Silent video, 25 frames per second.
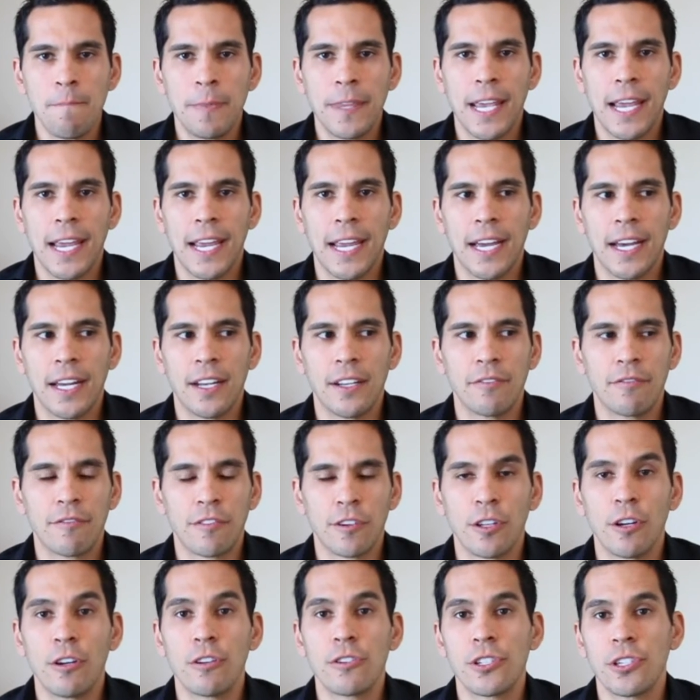And
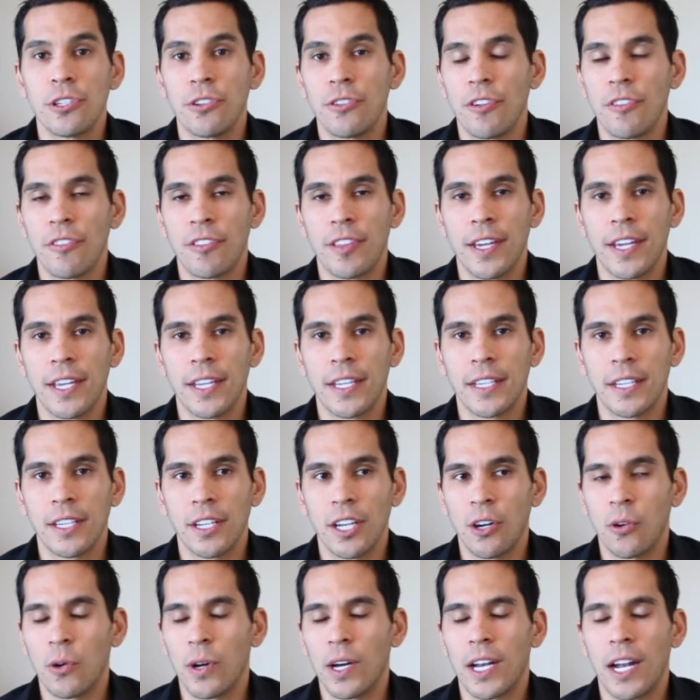for those of you that think,
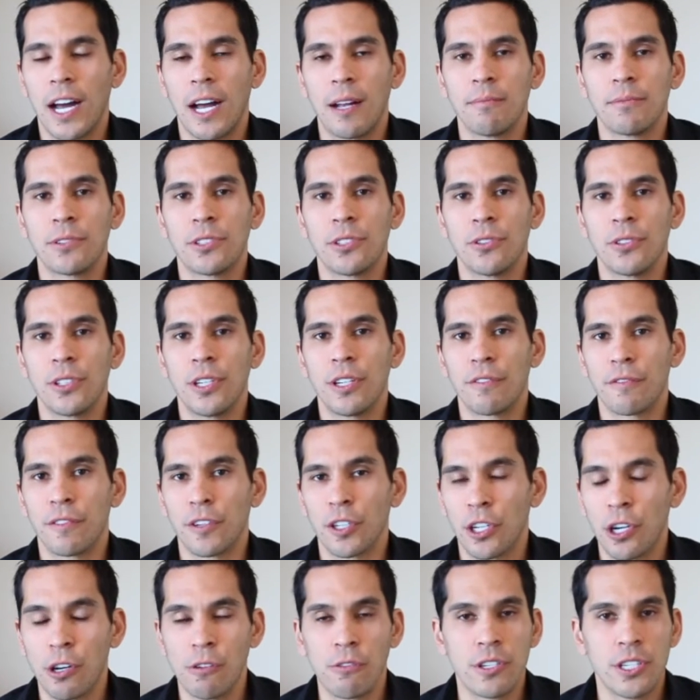I'm too good
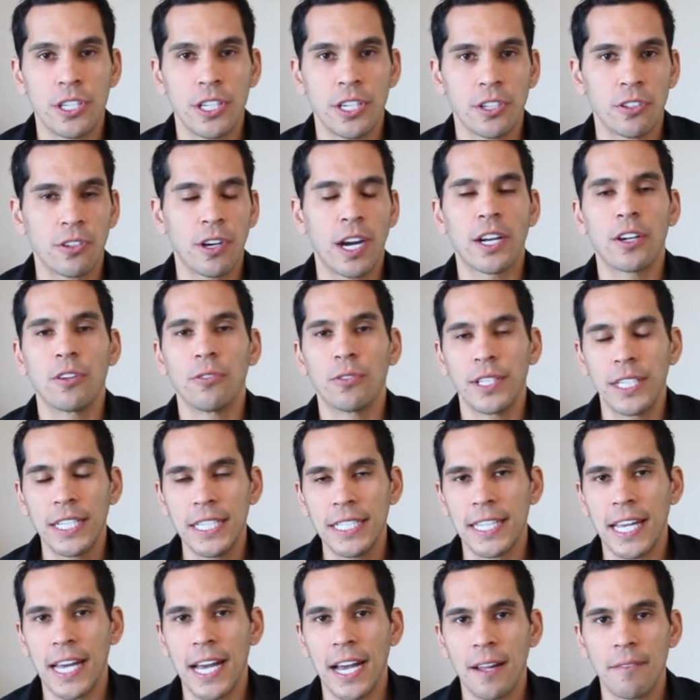for coaching or I don't
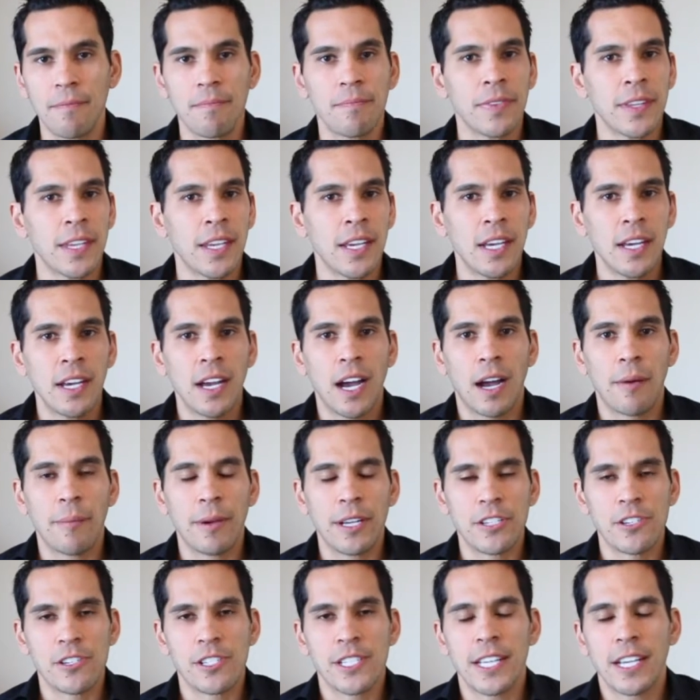need that,
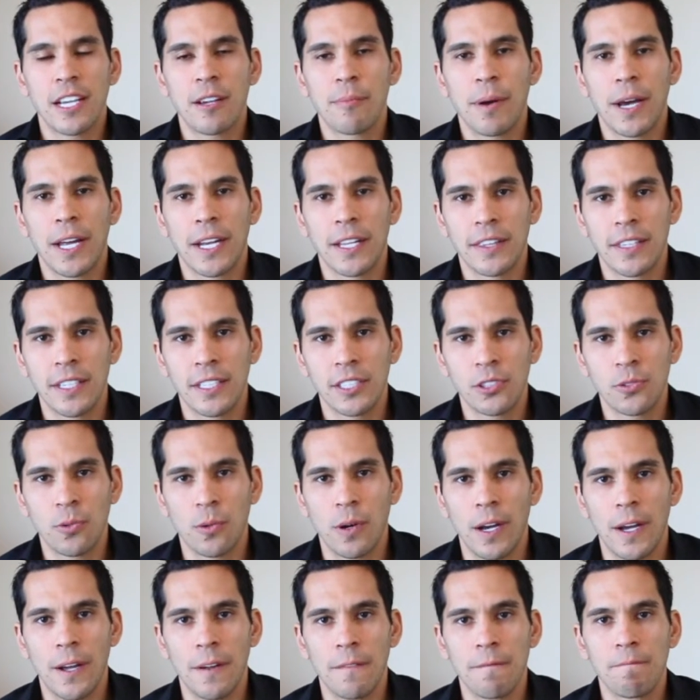just think about it this
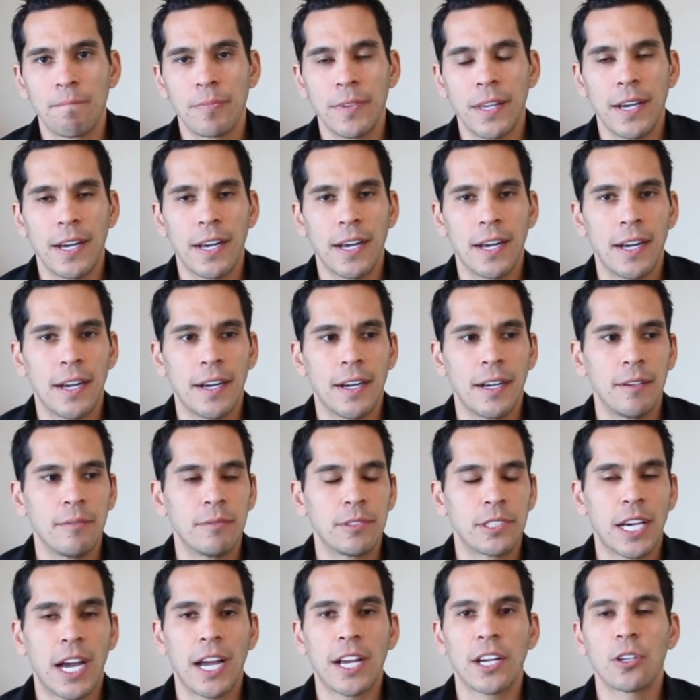way.
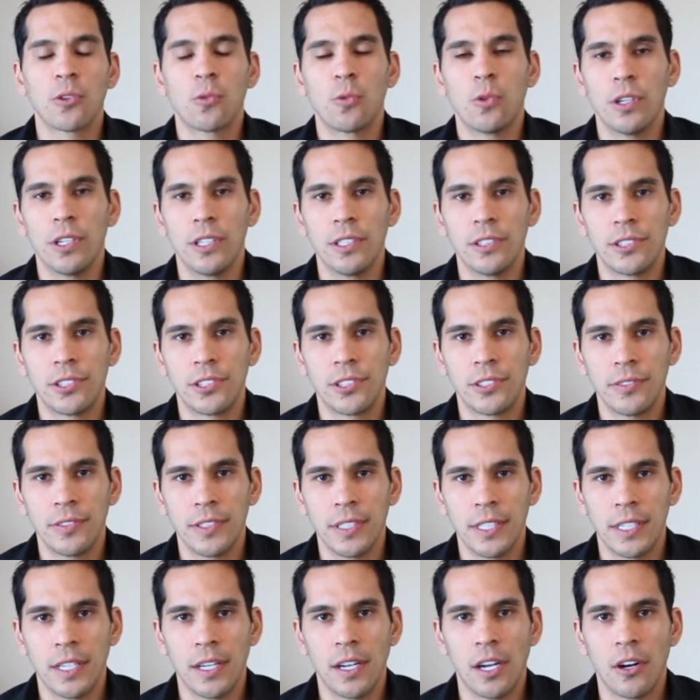Tiger Woods,
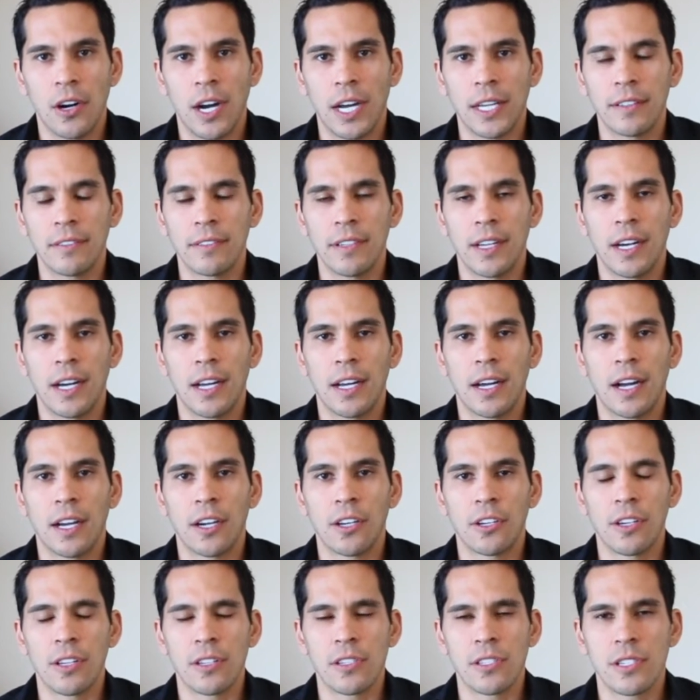I
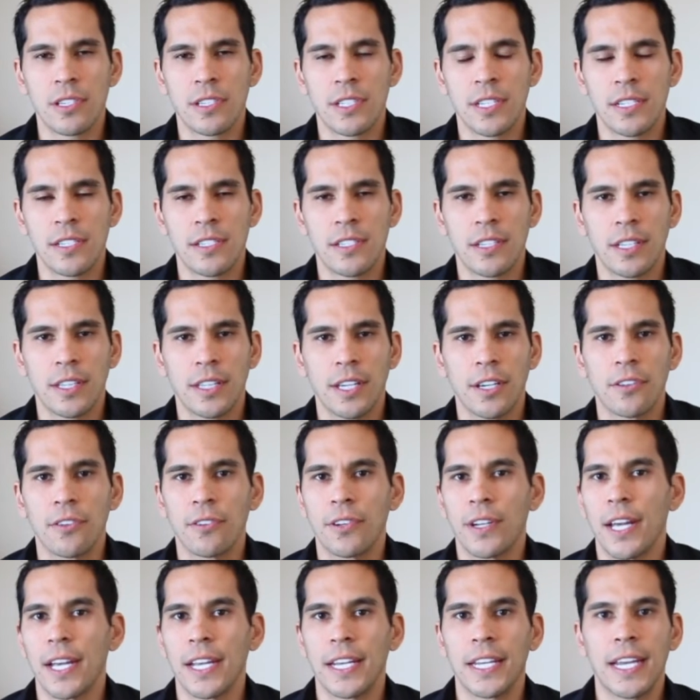heard a statistic the
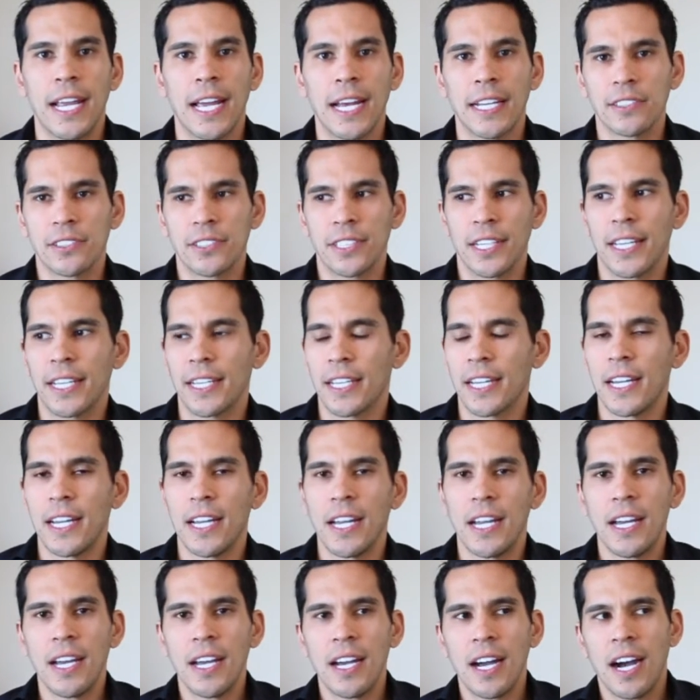other day. He has I
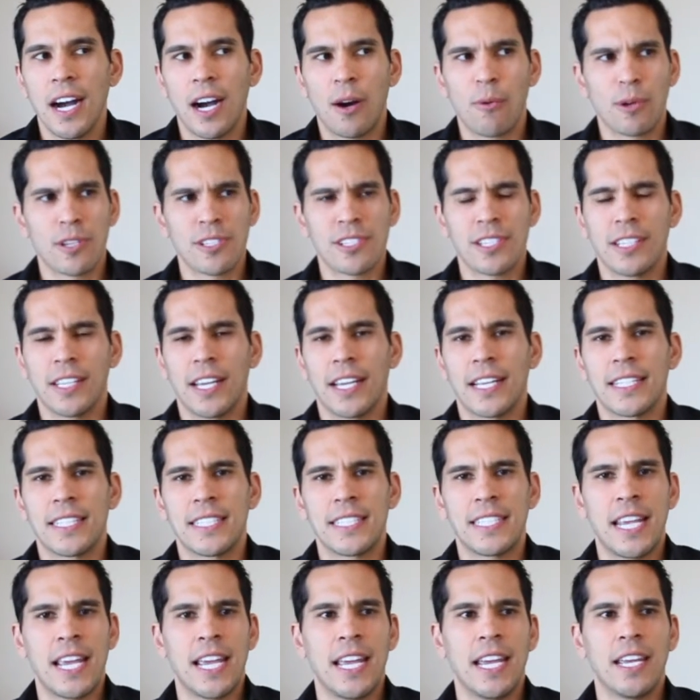want to say
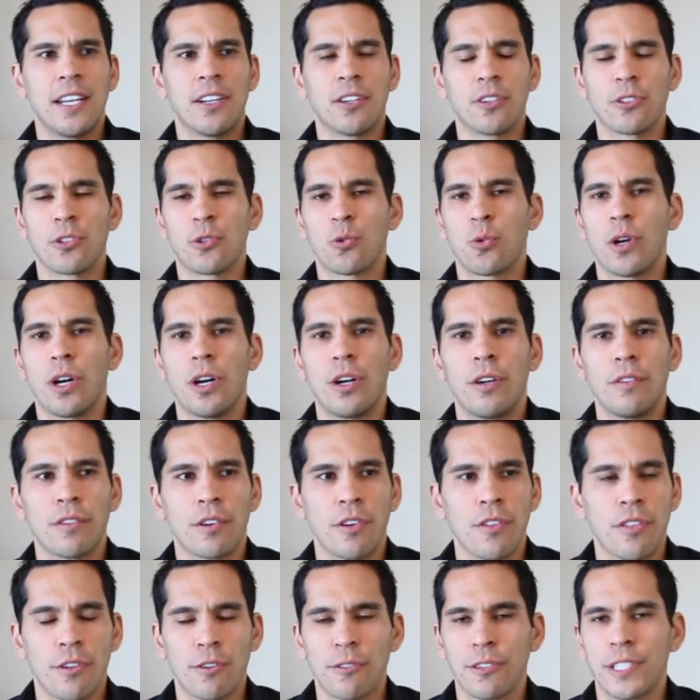10 or 12
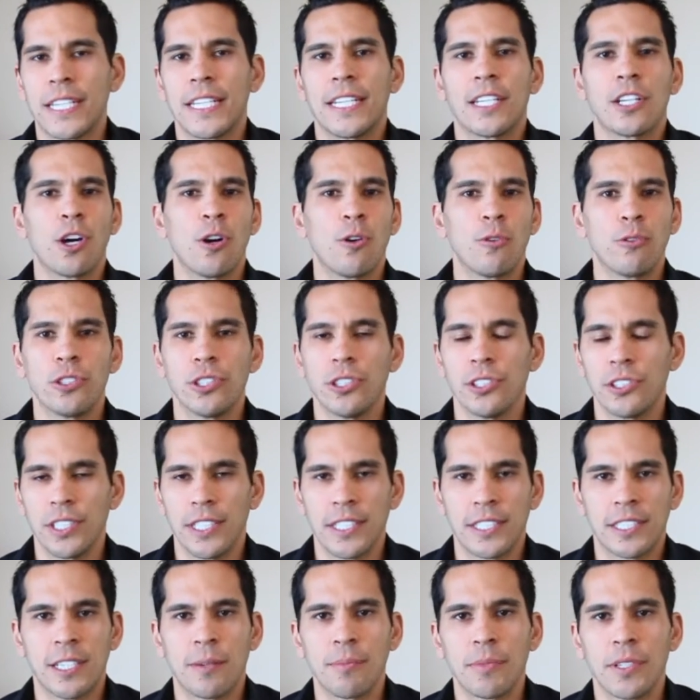or 13 coaches,
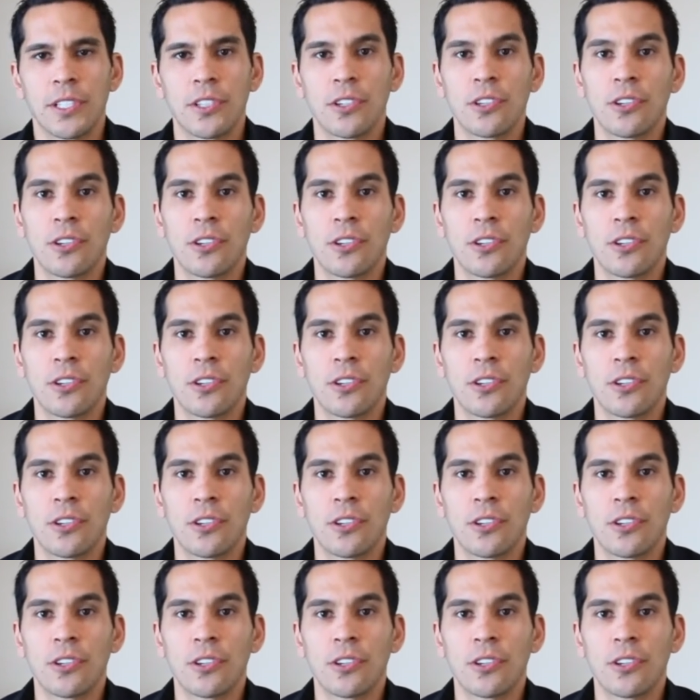something